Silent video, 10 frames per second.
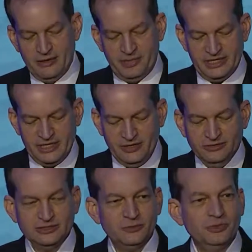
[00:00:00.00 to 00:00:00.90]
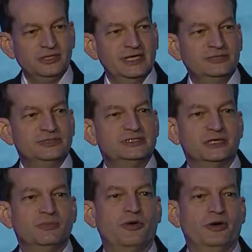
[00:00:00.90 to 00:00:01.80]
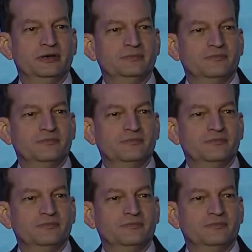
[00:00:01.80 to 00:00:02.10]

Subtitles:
But here's the really interesting part.